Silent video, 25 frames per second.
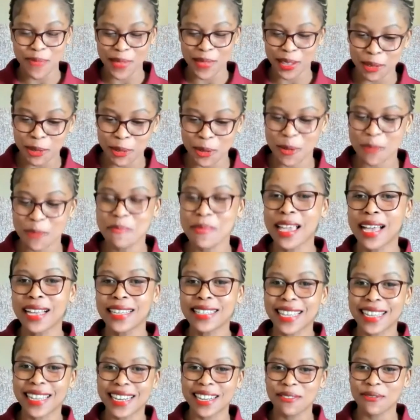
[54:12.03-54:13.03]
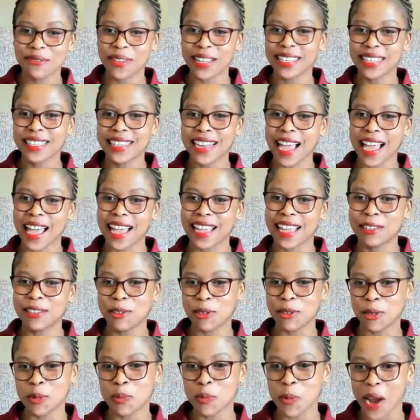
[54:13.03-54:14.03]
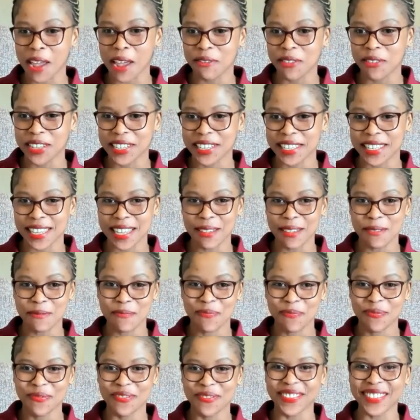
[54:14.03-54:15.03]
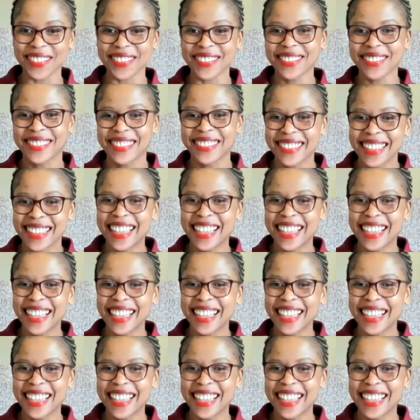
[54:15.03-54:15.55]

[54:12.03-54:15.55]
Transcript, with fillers: So me as an investor, I choose privacy. Damaris,